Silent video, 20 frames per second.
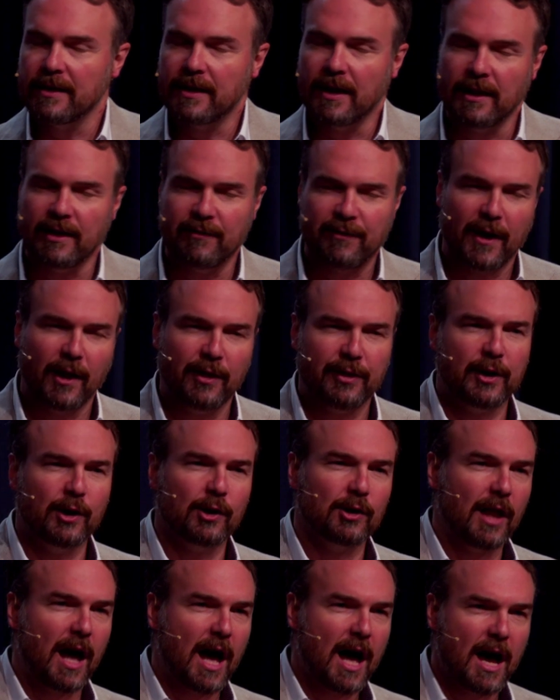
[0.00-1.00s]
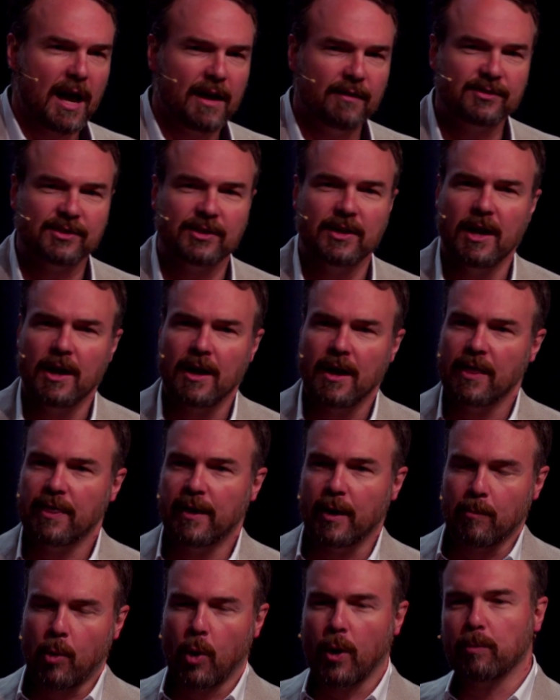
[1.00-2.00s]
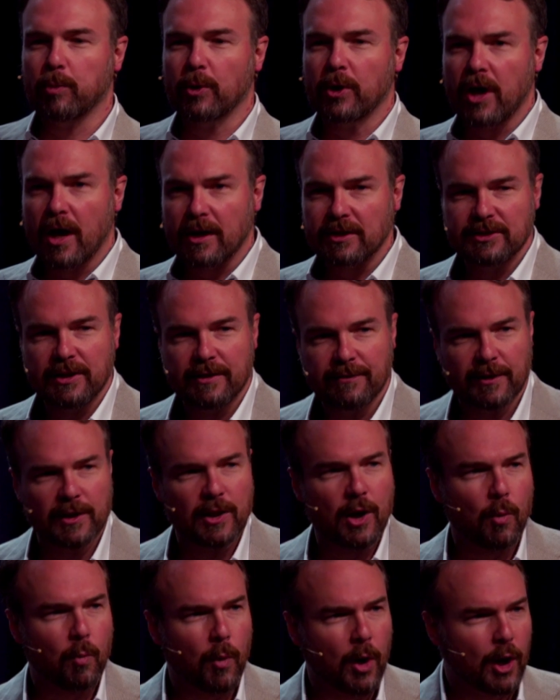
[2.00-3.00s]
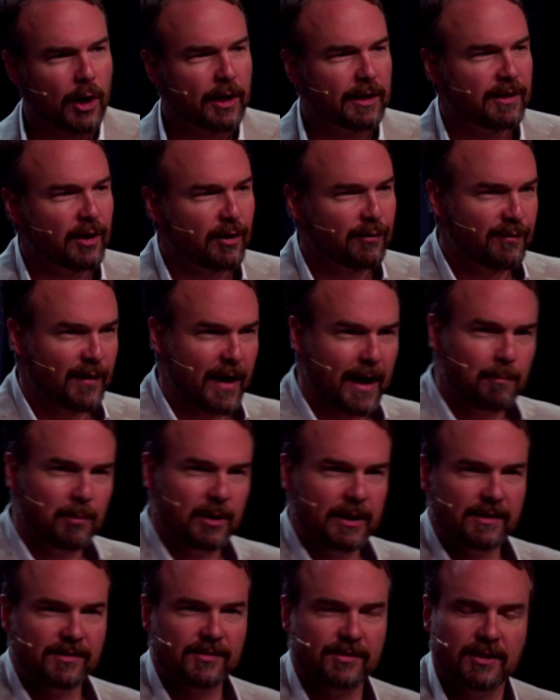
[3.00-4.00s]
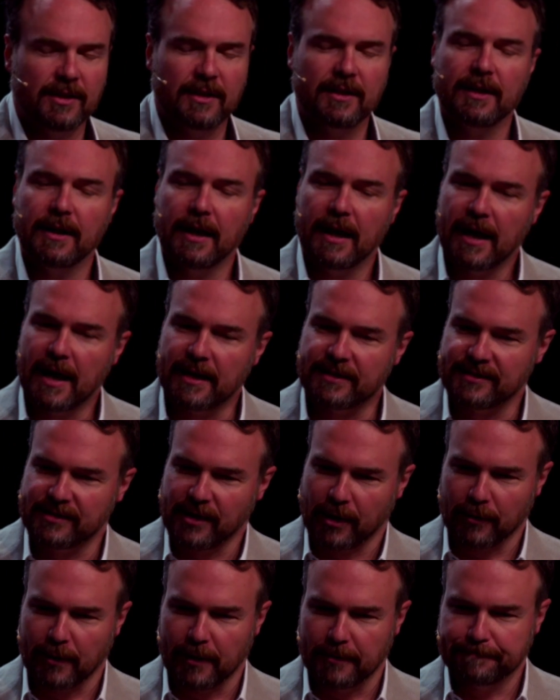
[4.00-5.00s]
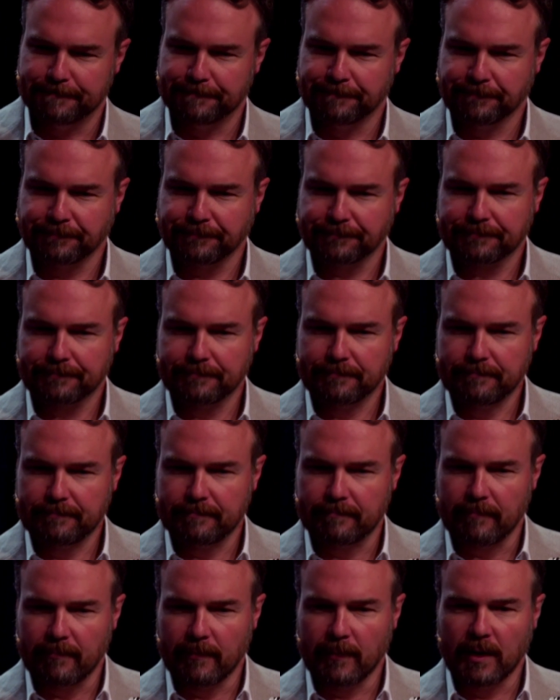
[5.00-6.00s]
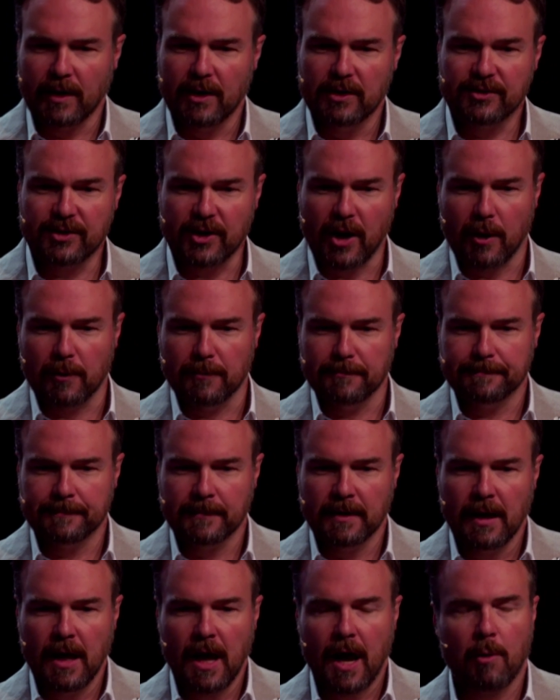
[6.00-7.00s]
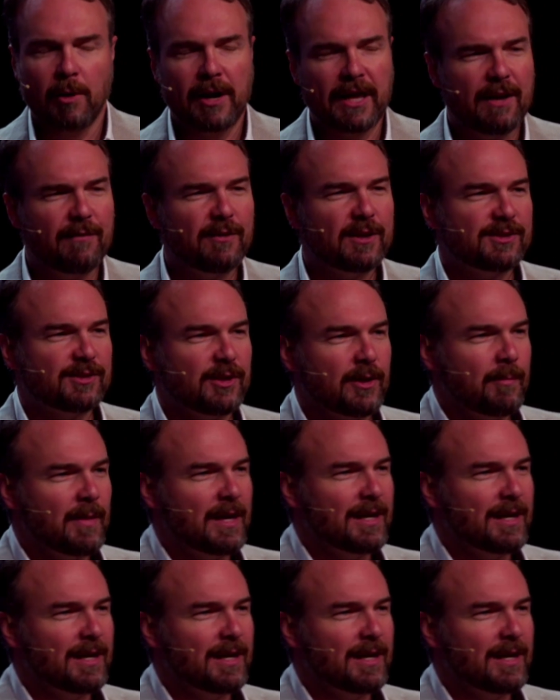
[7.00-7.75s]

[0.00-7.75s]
they live healthier lives, they're more productive in their work and their families, etc. So I want to give you some